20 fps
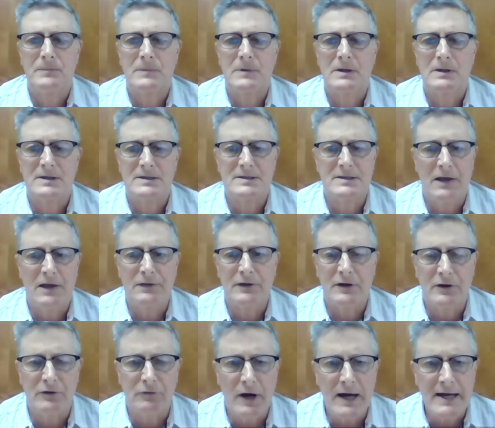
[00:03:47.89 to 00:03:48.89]
There's nothing
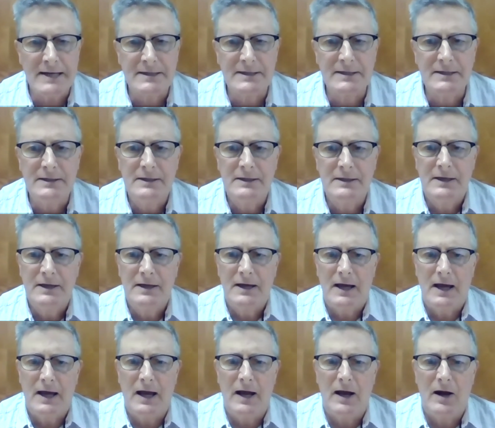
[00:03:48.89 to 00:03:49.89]
in writing.
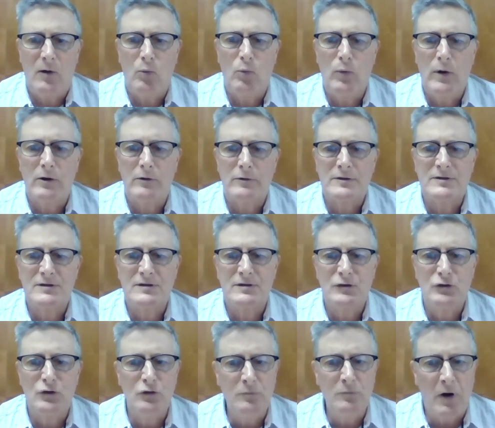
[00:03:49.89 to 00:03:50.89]
Whereas
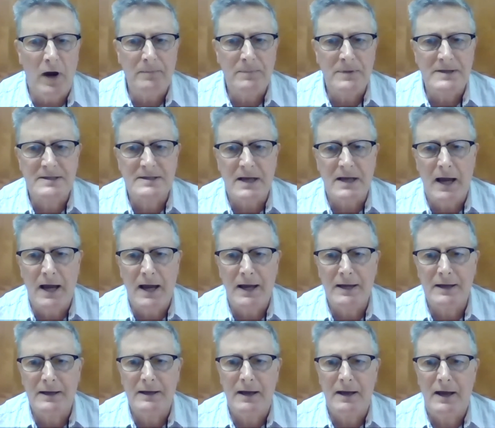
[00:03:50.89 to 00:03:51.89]
you might be
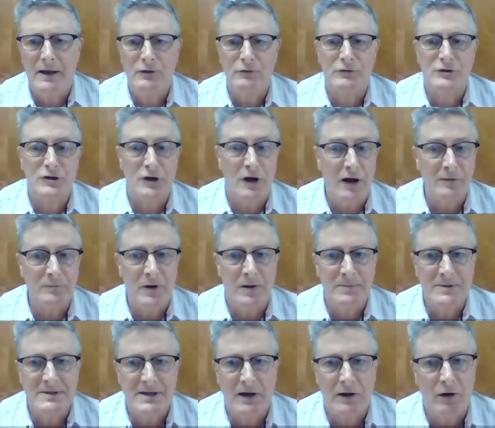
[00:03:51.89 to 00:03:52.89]
saying, and your child might be
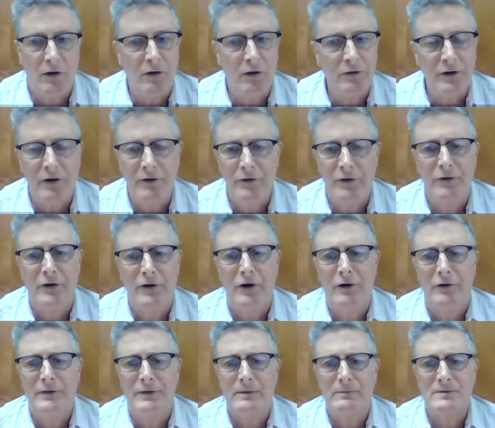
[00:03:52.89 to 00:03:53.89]
saying, oh, no, no,
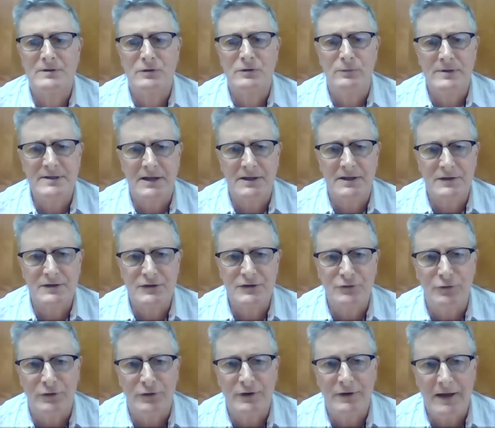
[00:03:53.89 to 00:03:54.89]
no, that was always
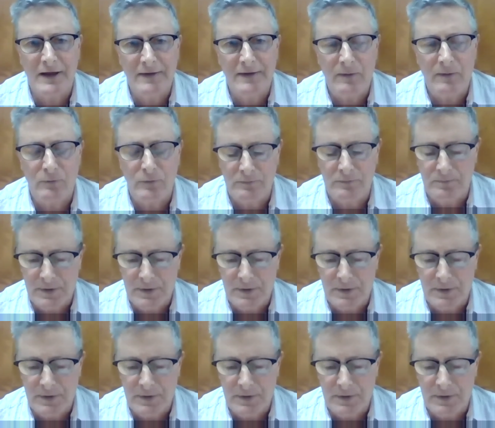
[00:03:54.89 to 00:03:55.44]
understood, that that would